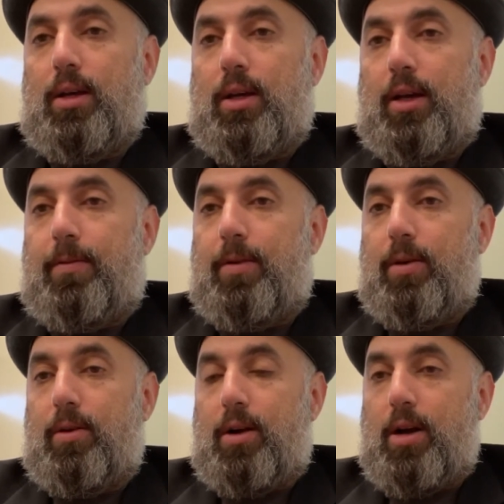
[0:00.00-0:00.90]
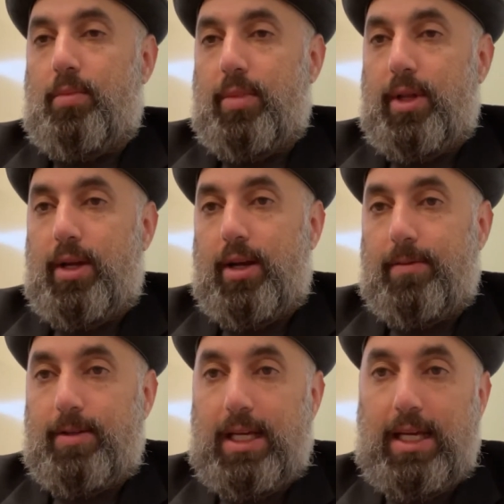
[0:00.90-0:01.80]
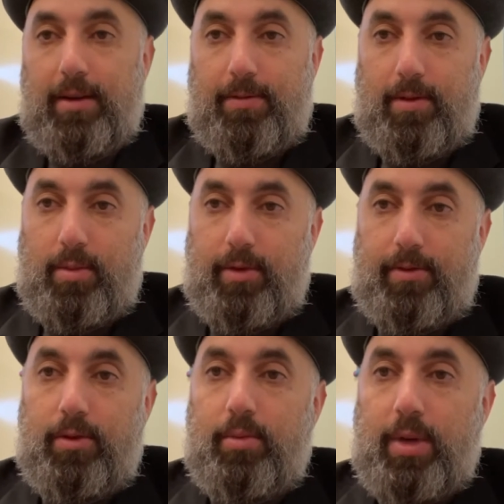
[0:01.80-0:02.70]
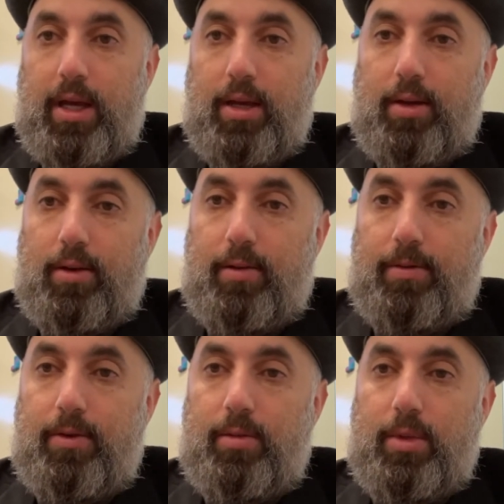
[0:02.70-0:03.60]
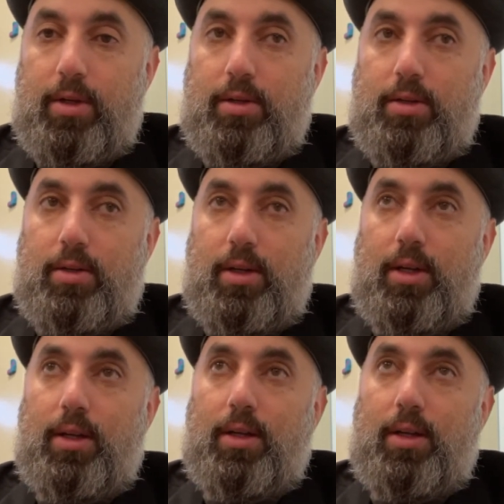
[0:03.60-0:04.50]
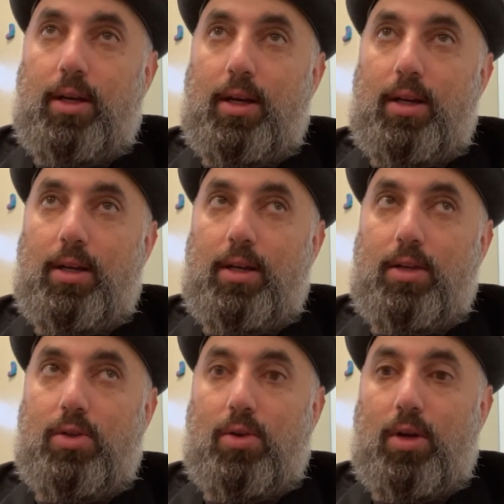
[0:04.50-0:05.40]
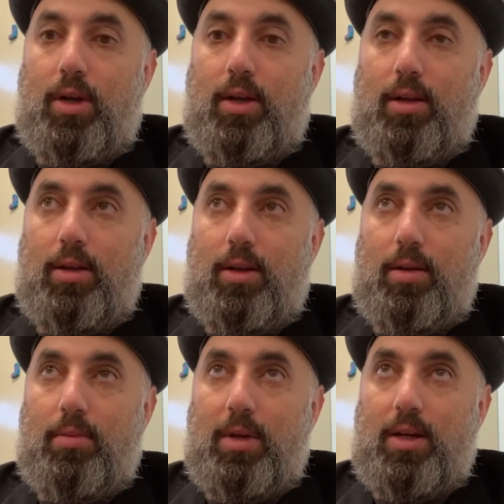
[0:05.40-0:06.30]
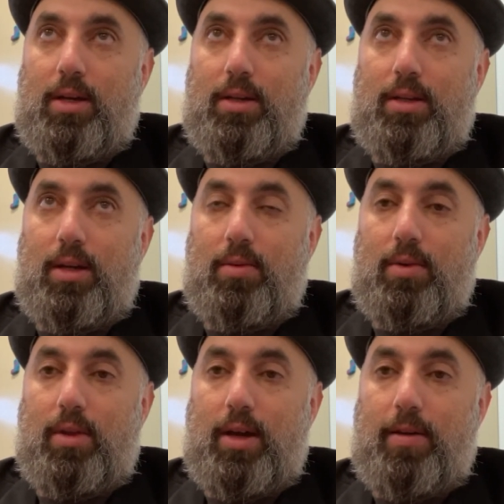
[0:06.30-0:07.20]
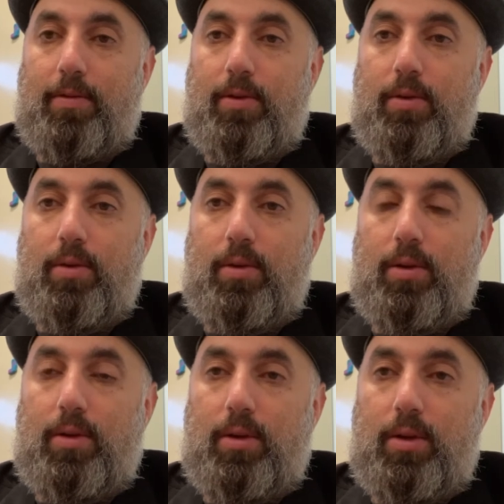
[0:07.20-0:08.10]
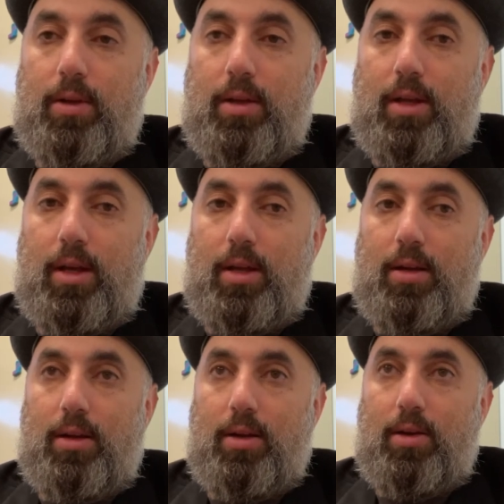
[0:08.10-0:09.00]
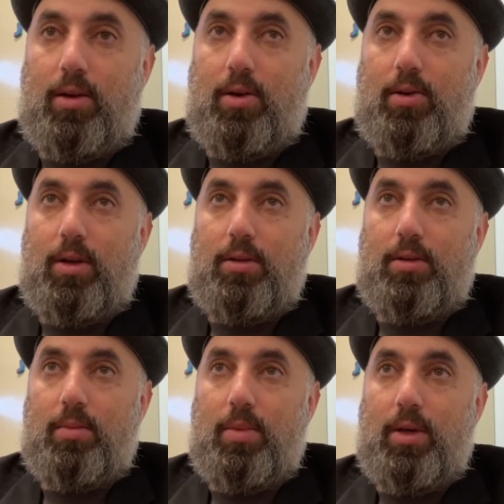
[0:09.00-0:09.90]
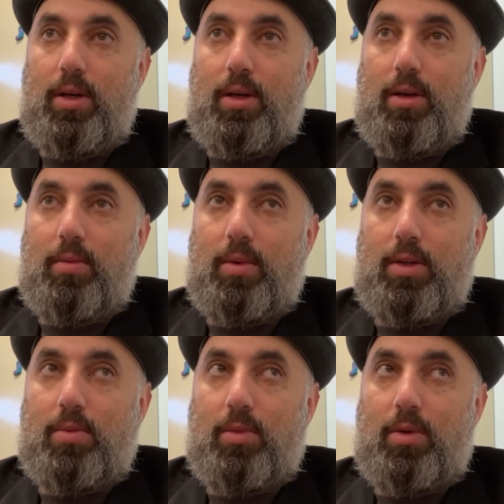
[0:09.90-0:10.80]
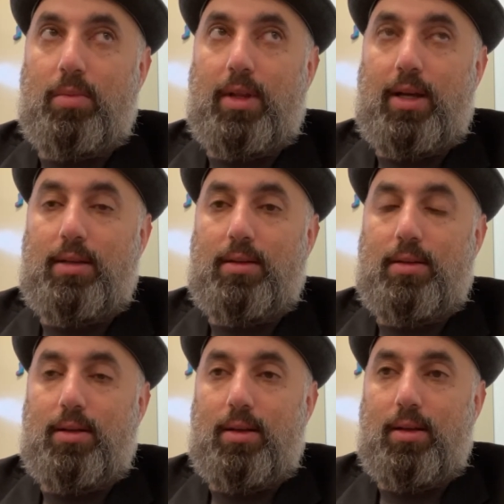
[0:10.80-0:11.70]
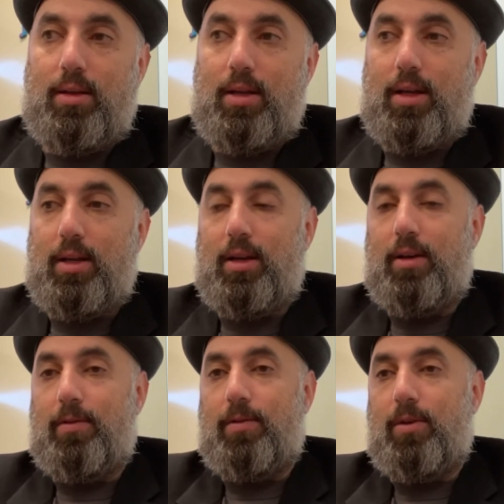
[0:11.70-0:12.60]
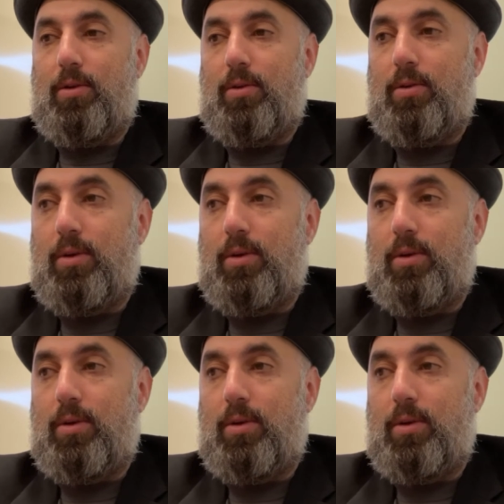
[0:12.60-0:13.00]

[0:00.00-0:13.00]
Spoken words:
If you're humble enough to eat from a food bank or a food ministry and enjoy and be content with that food, then you're going to be much more blessed than if you